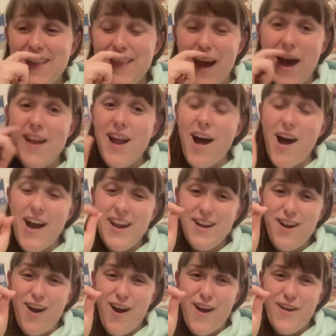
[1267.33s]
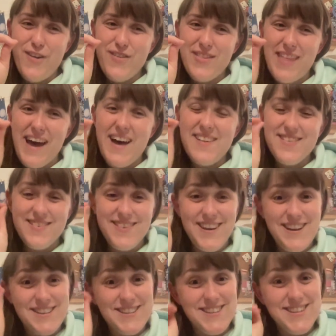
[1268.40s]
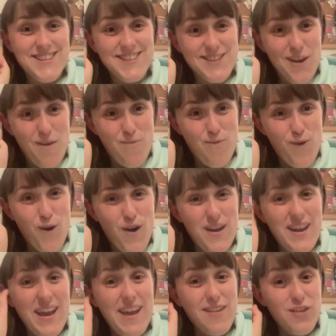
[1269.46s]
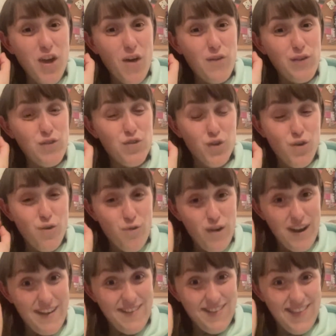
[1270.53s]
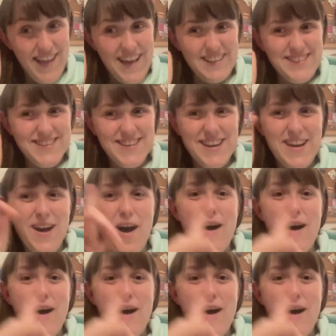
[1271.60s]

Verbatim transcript: I, I know that a certain someone is going to Greece next year.